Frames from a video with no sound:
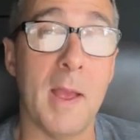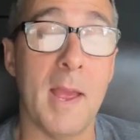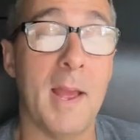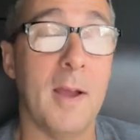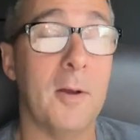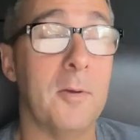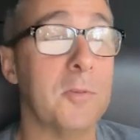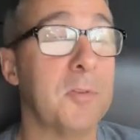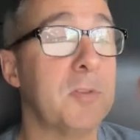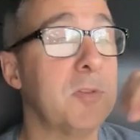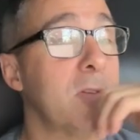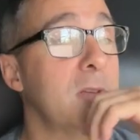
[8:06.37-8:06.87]

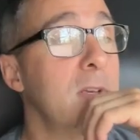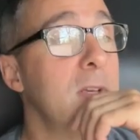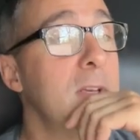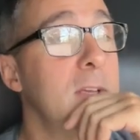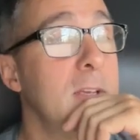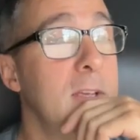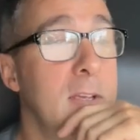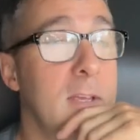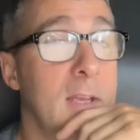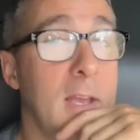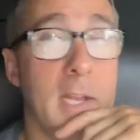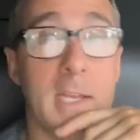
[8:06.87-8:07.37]
house,
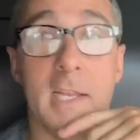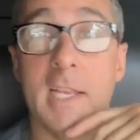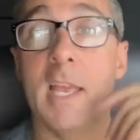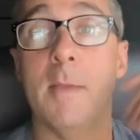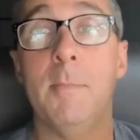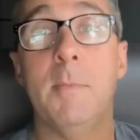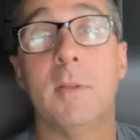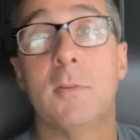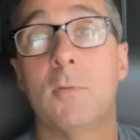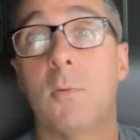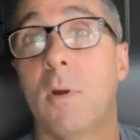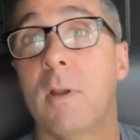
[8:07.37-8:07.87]
and he gave
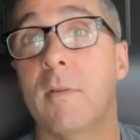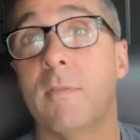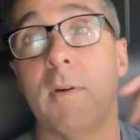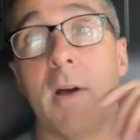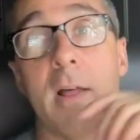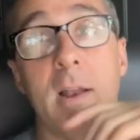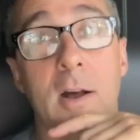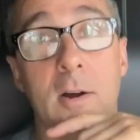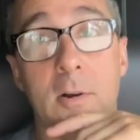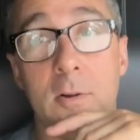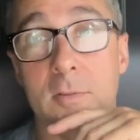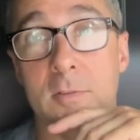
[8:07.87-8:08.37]
me a
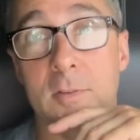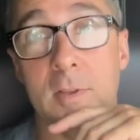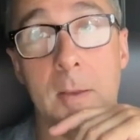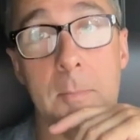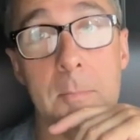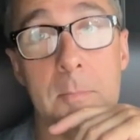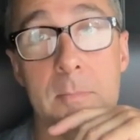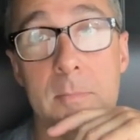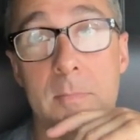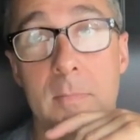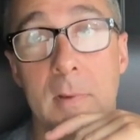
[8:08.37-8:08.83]
$25 tip.